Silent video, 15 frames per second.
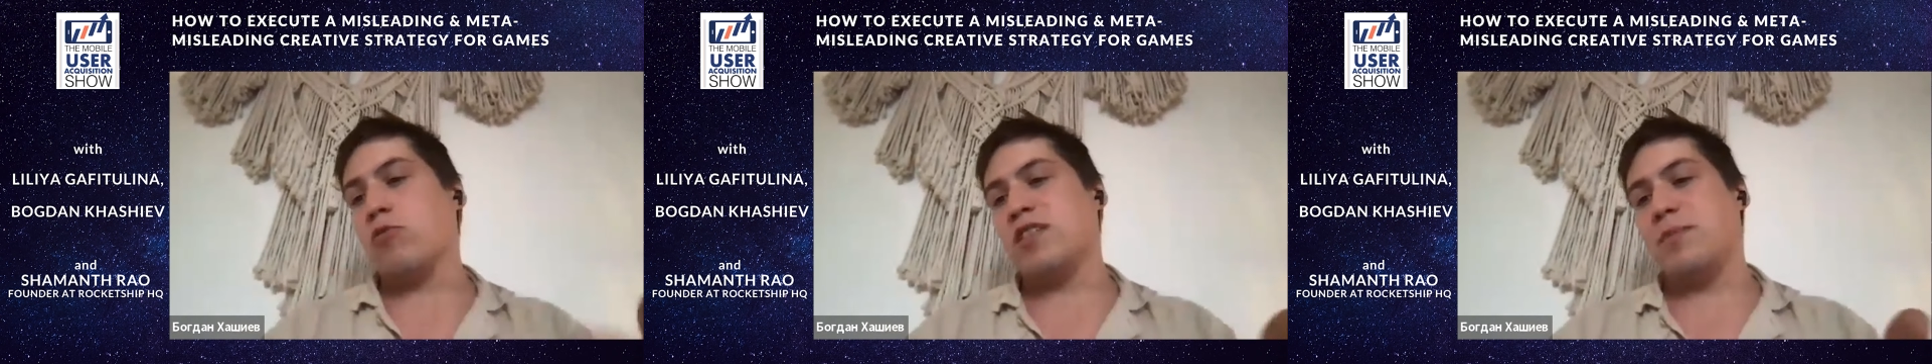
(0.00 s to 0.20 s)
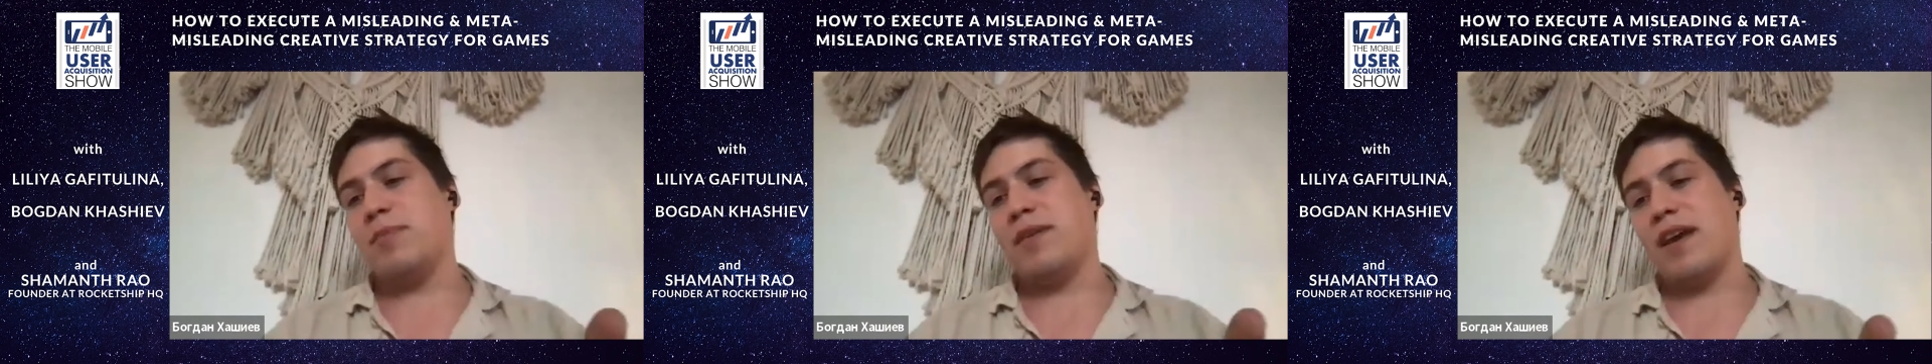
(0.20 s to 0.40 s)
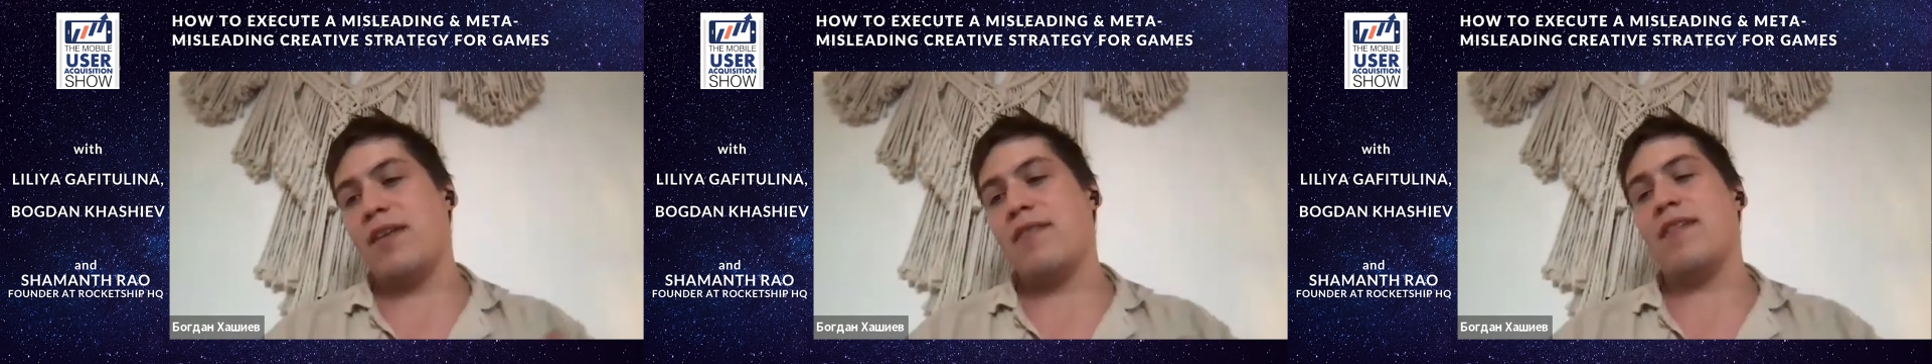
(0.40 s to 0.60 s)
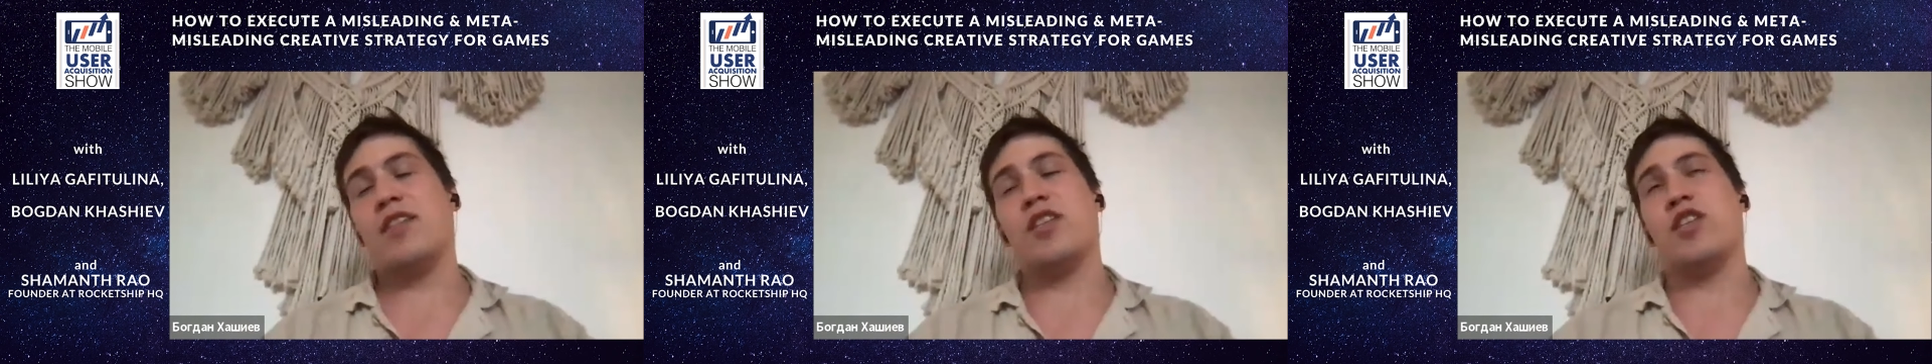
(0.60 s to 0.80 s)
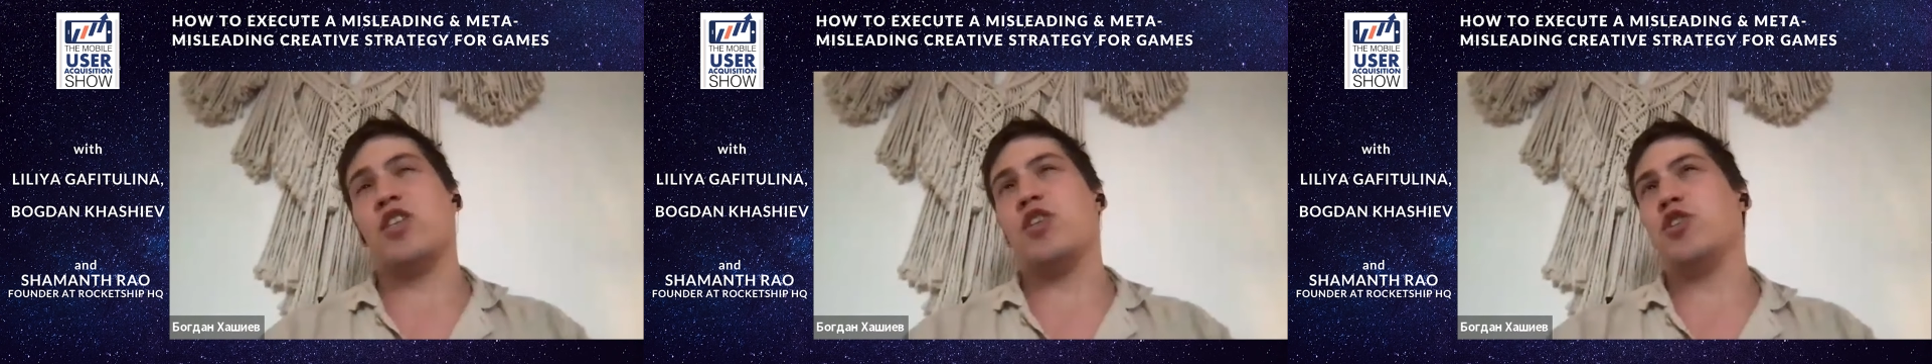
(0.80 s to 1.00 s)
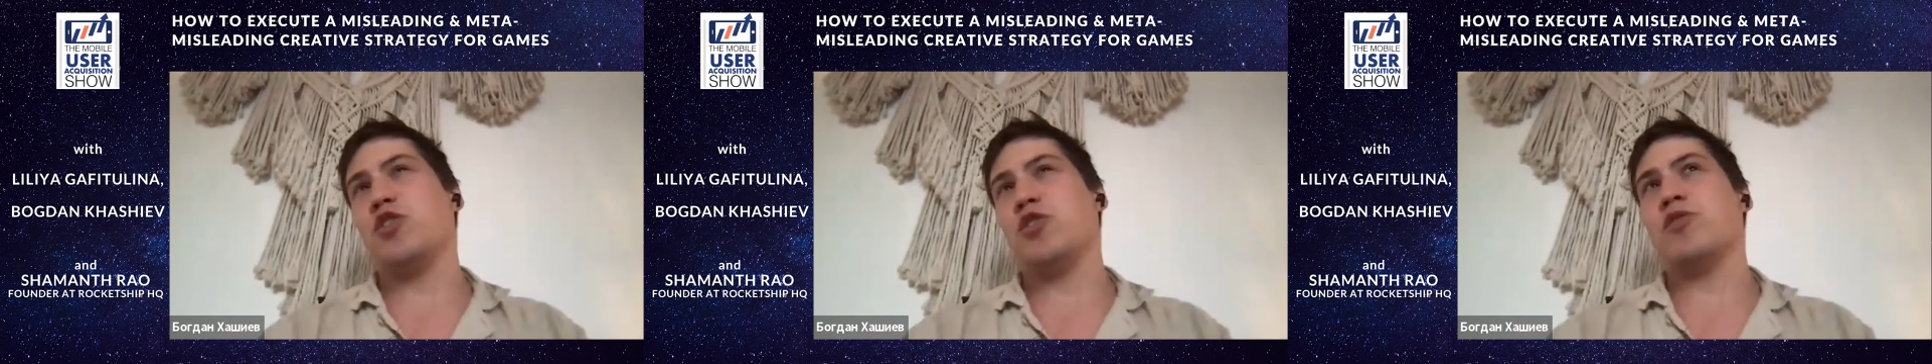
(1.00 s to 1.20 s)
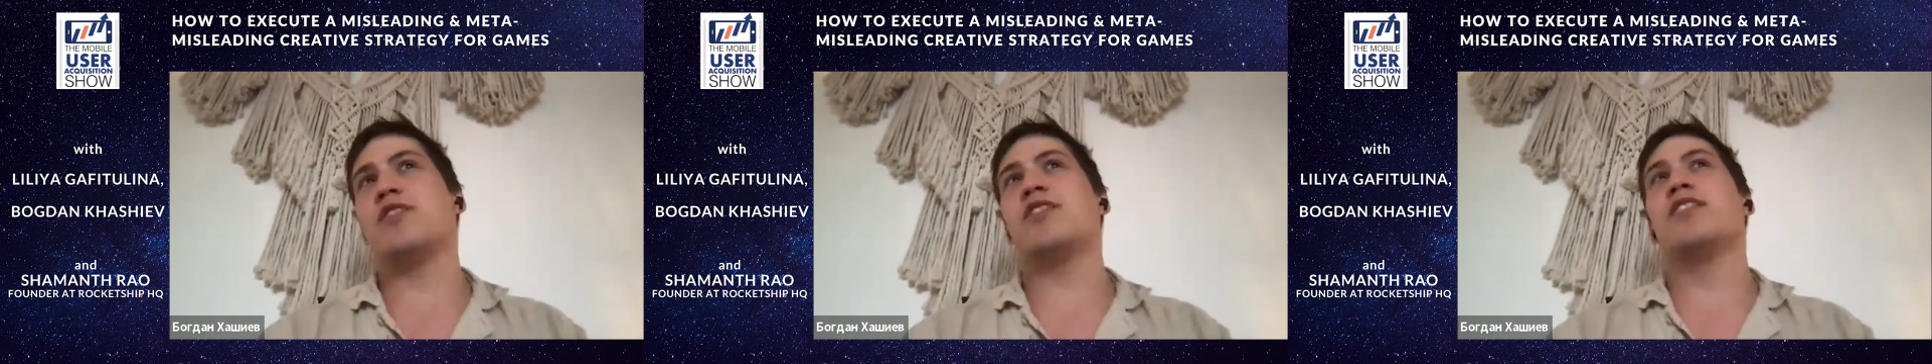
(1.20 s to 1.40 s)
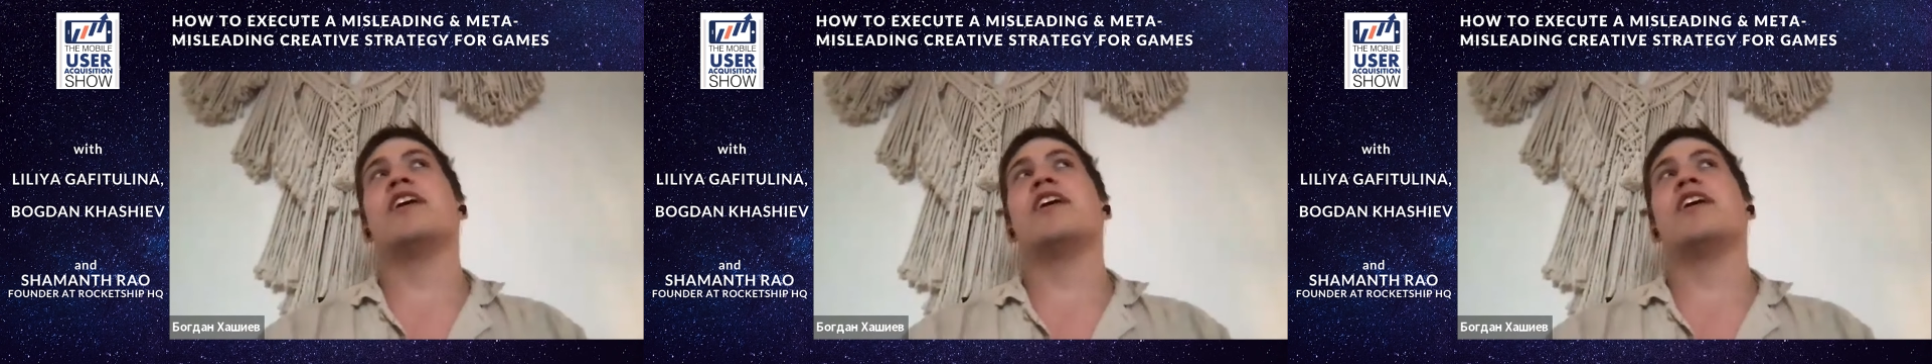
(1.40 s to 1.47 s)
CPI that you should